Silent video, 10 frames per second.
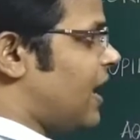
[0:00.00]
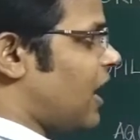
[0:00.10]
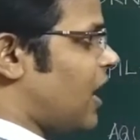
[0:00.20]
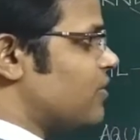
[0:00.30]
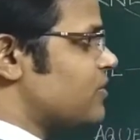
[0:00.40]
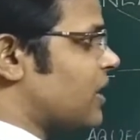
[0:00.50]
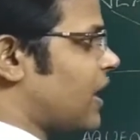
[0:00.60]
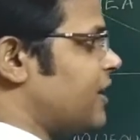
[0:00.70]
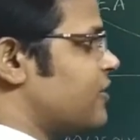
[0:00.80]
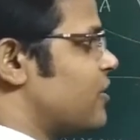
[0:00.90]
allows the
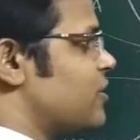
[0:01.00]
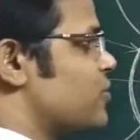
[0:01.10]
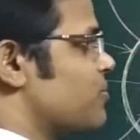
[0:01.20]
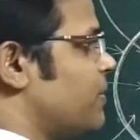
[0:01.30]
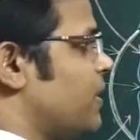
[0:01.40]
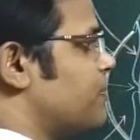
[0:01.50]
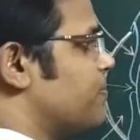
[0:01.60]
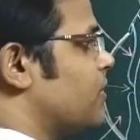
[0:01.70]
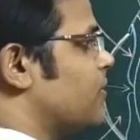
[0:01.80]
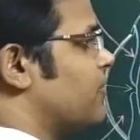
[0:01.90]
light rays to
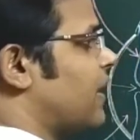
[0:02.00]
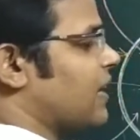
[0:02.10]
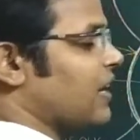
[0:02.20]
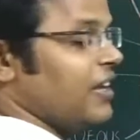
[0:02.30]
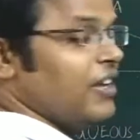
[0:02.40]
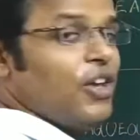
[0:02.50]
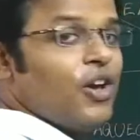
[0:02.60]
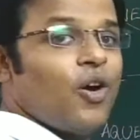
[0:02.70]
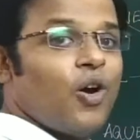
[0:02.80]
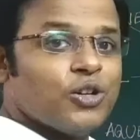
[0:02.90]
meet perfectly
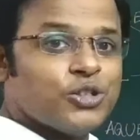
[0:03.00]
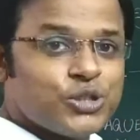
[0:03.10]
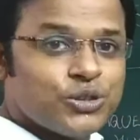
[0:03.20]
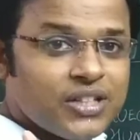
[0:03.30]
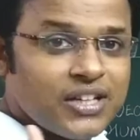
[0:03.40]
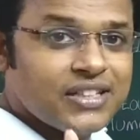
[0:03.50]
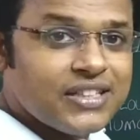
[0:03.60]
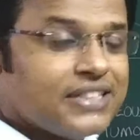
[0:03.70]
onto the